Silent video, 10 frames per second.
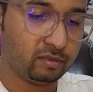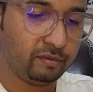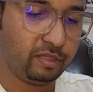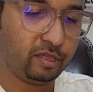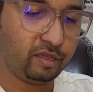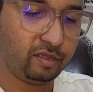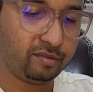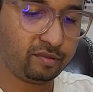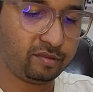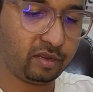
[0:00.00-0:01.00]
which is
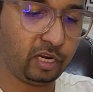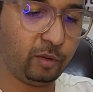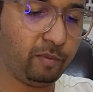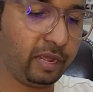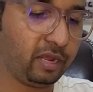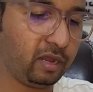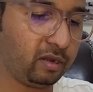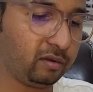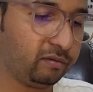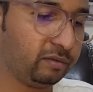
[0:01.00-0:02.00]
a circuit breaker,
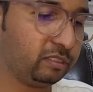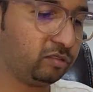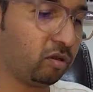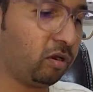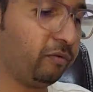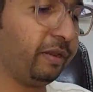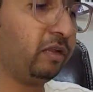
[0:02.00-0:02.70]
which is not very